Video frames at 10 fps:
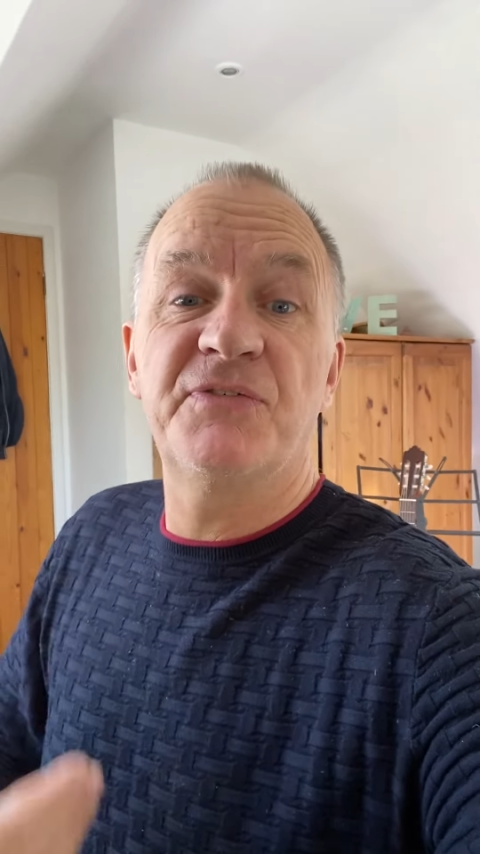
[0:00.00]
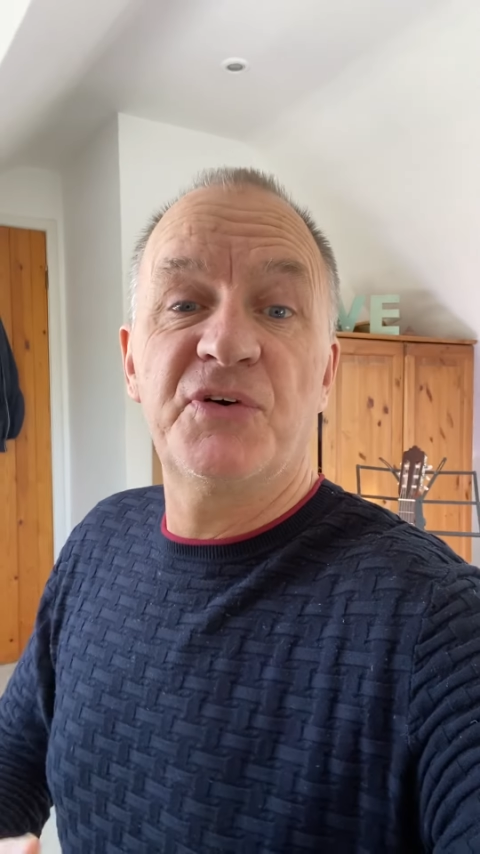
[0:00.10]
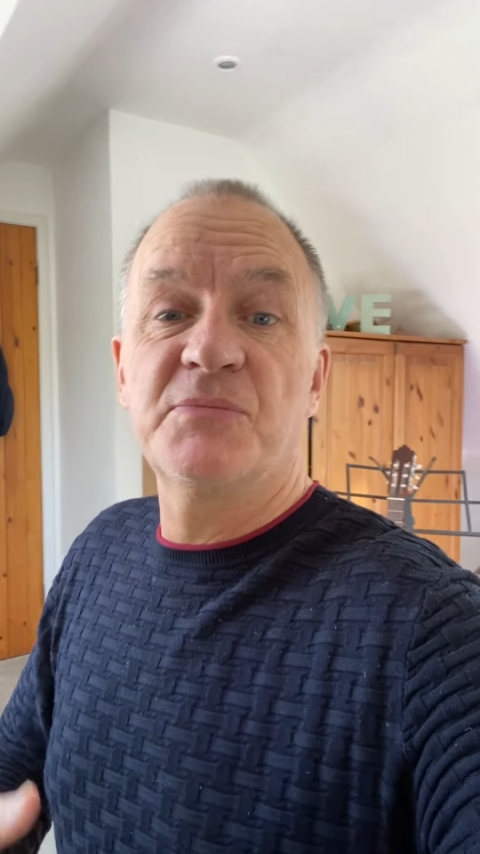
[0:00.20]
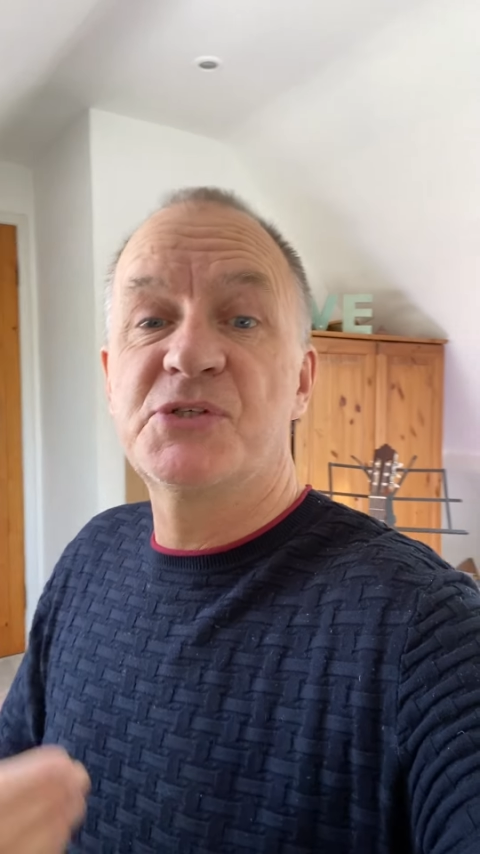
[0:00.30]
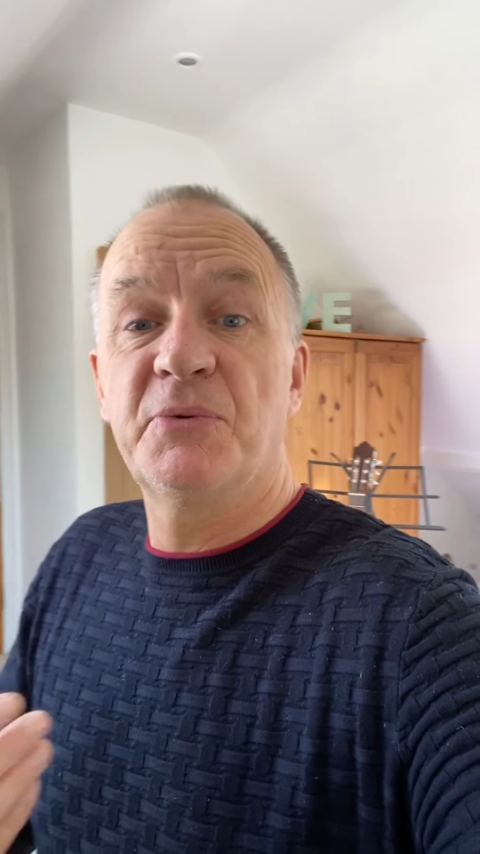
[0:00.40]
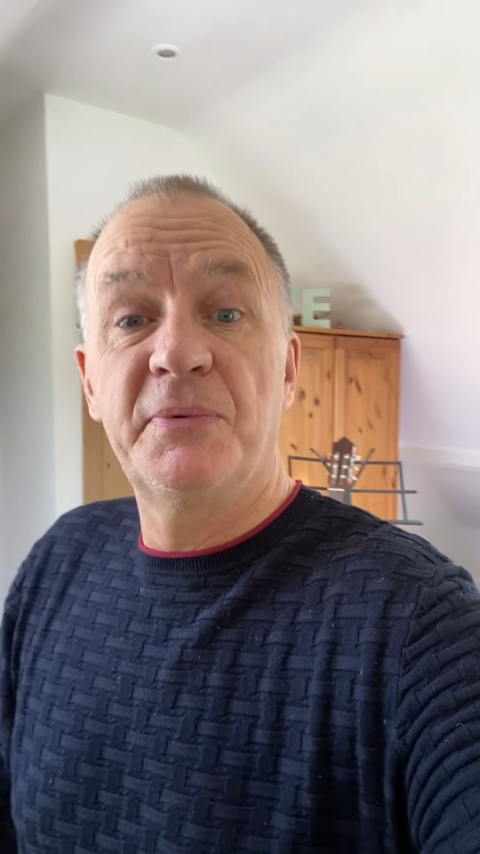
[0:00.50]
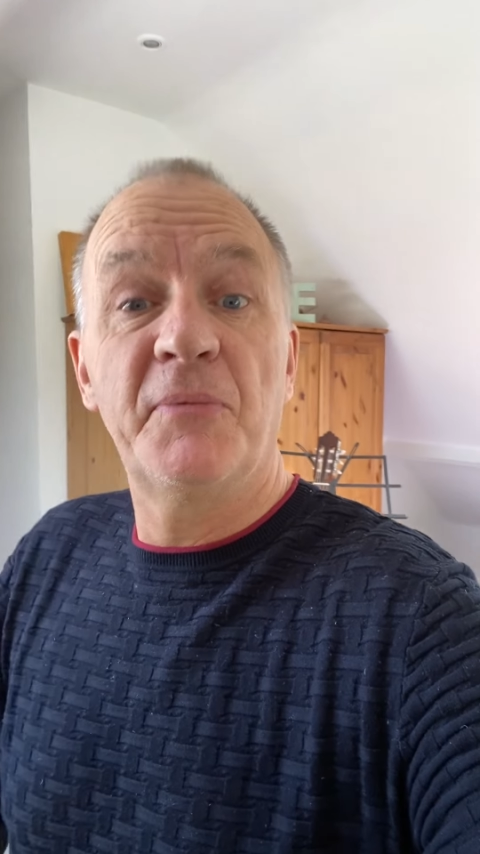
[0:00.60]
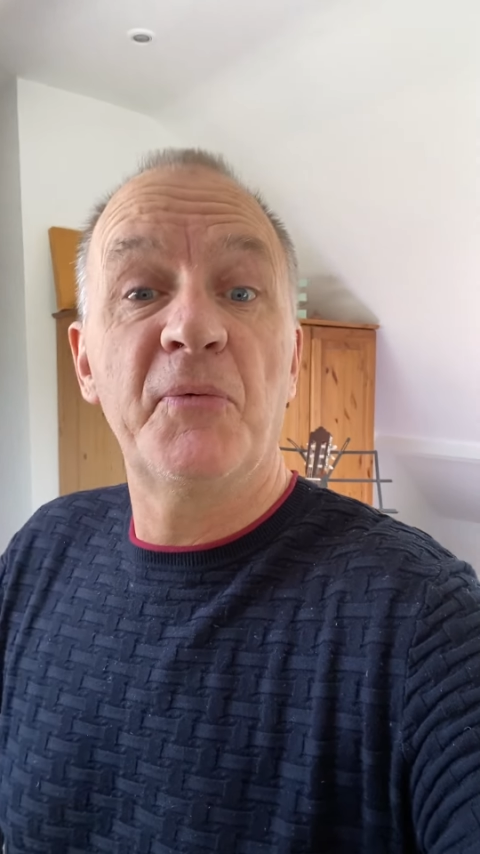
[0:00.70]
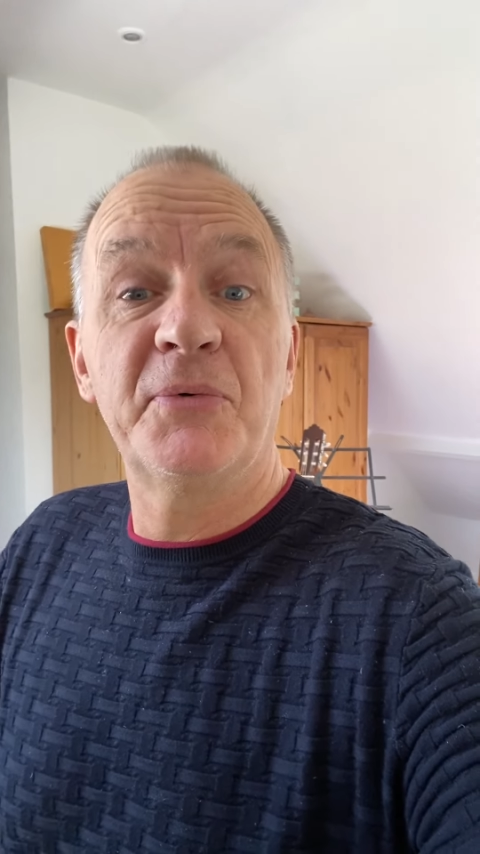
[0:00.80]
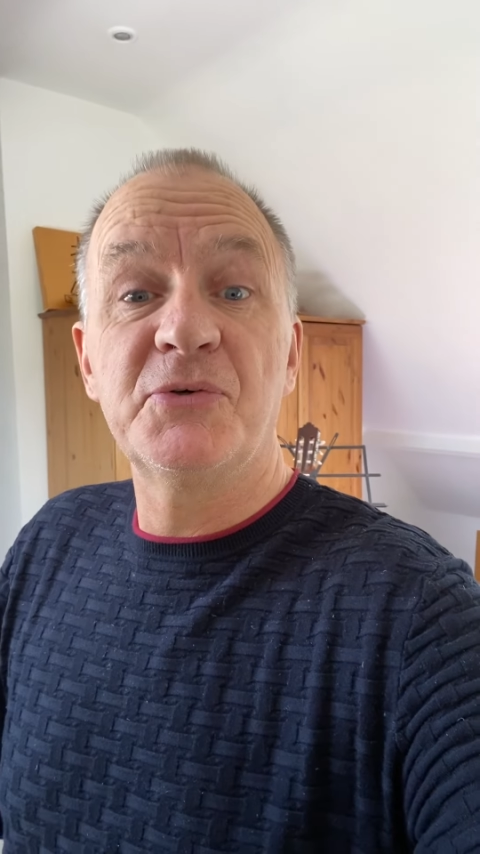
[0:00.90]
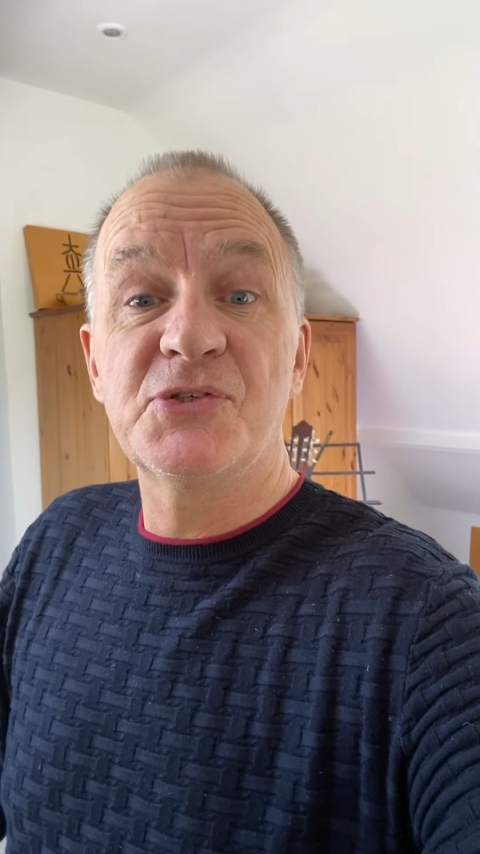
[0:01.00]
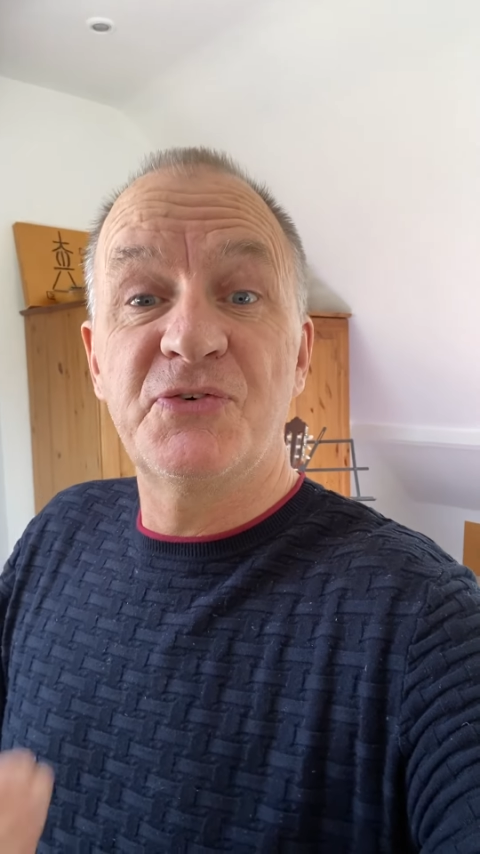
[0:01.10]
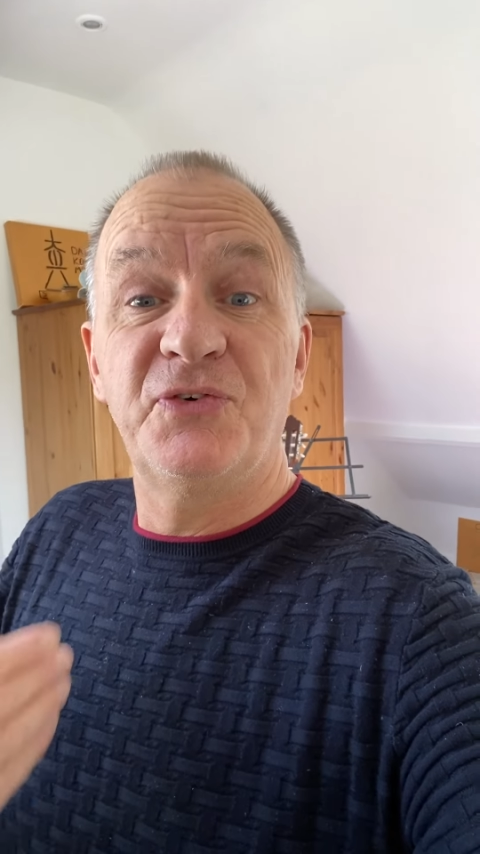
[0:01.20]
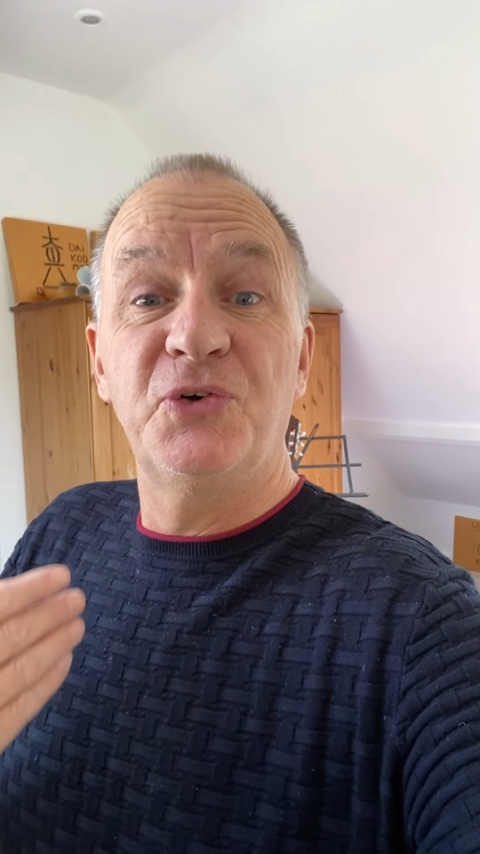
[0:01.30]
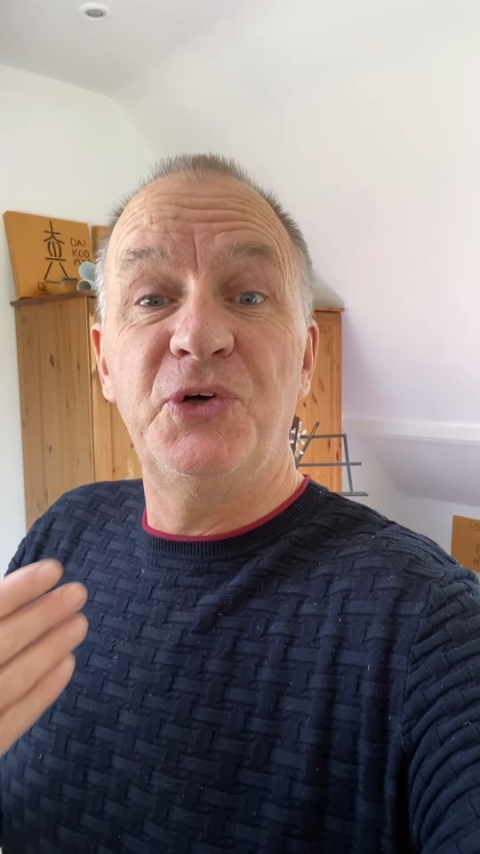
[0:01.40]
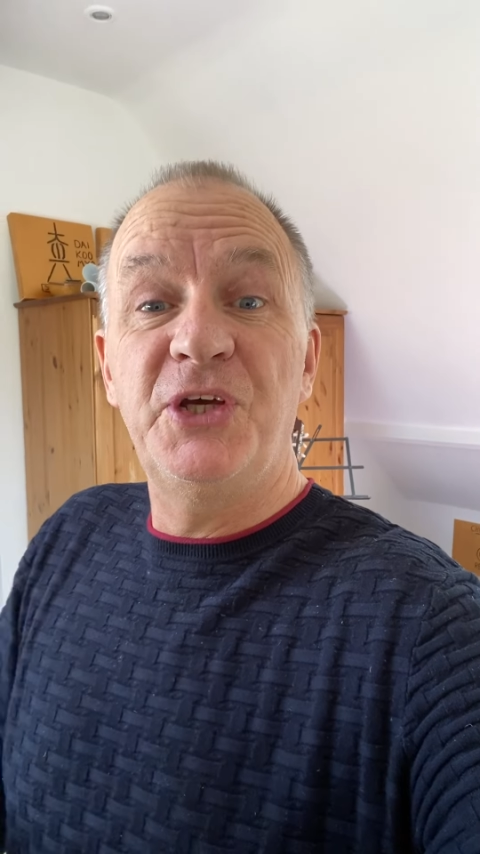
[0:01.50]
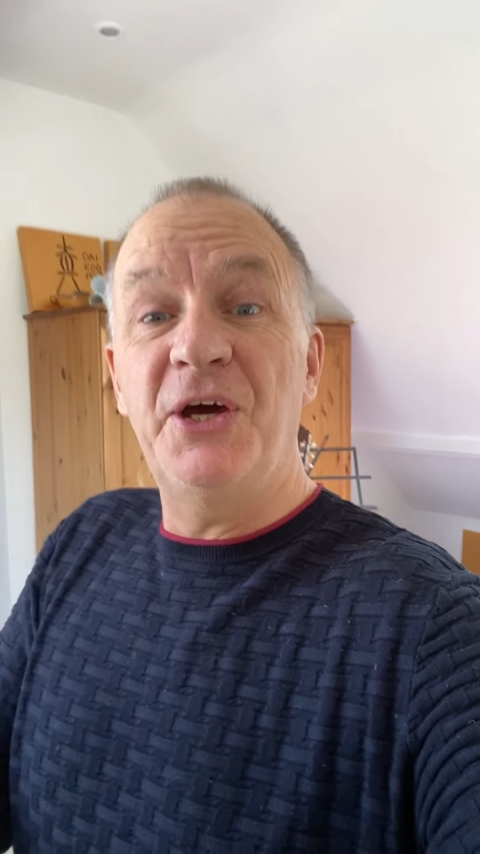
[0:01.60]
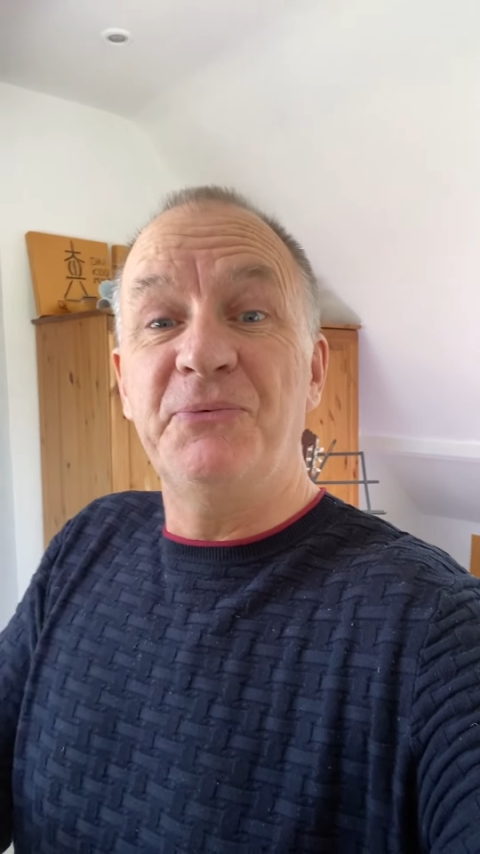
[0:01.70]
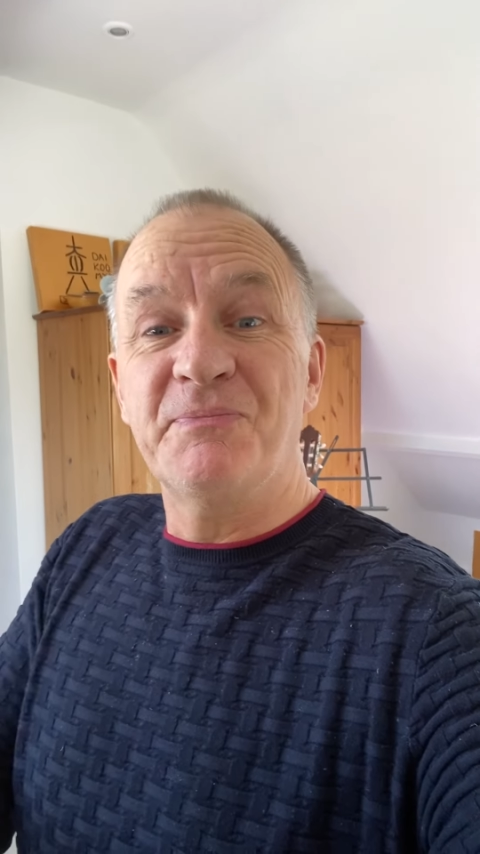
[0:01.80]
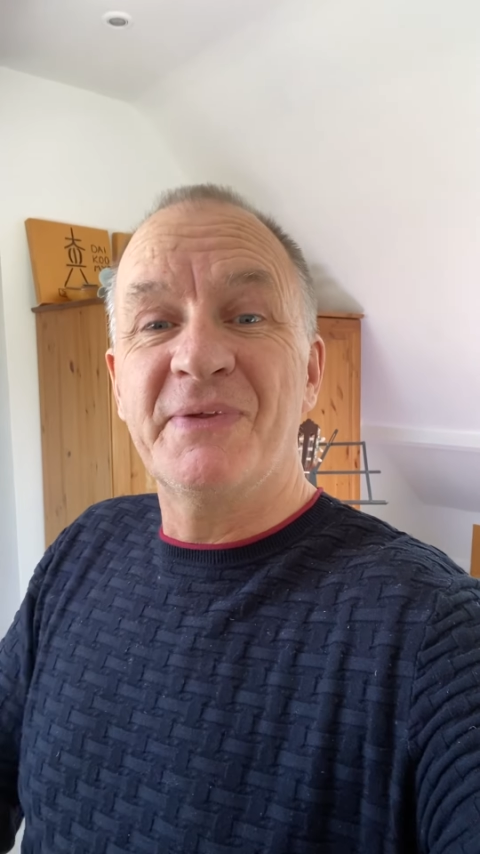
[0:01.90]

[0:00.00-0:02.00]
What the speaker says: from Subliminals for You.